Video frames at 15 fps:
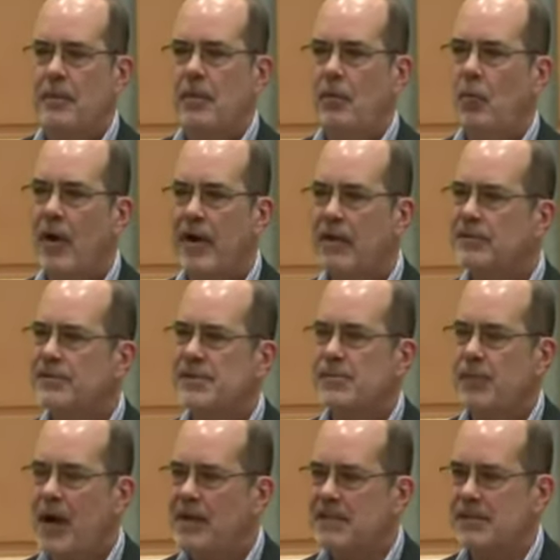what else is
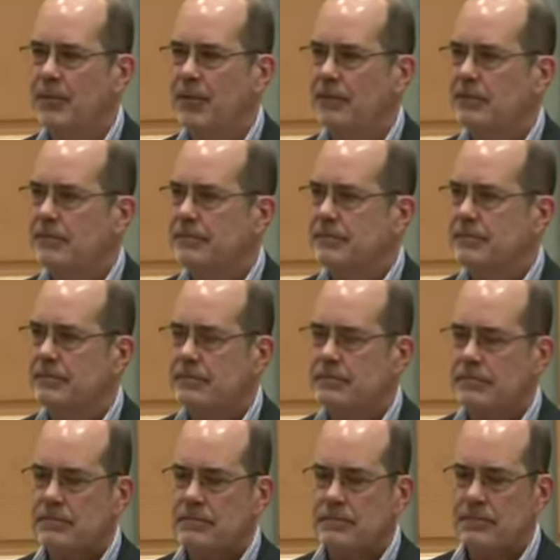possible?
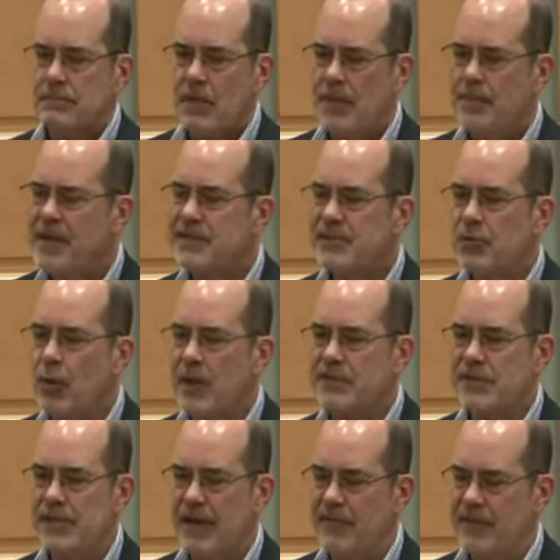It makes you
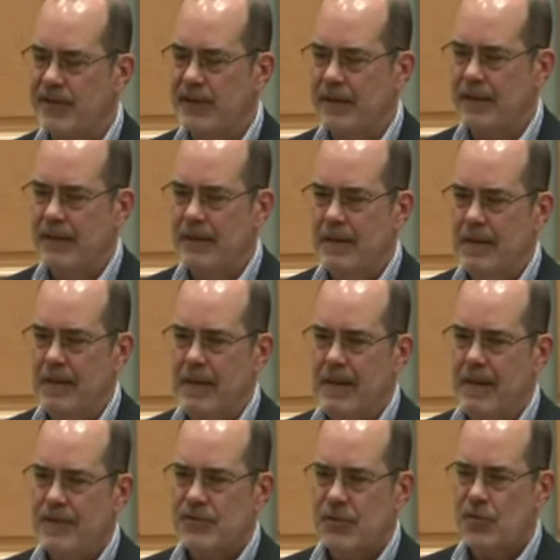question everything.
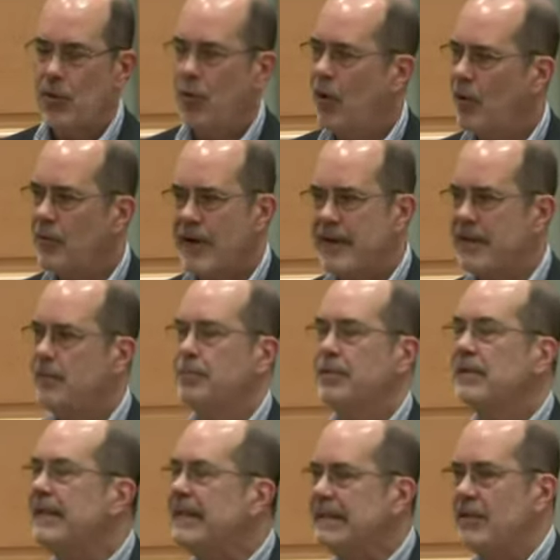So you're already
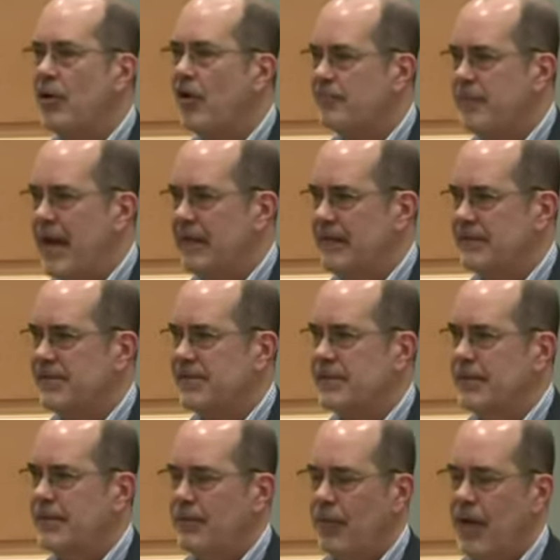completely off balance,
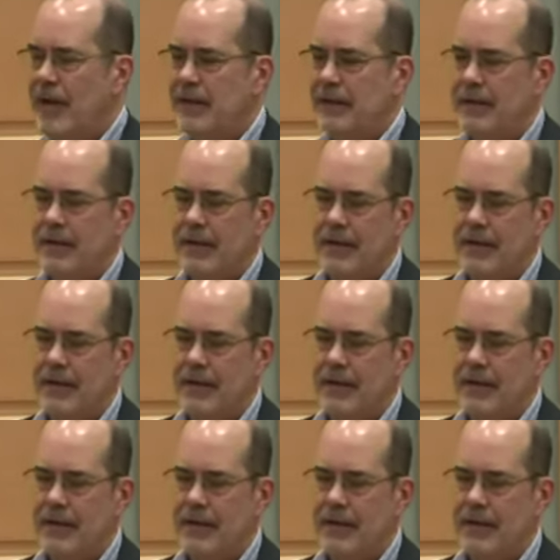right?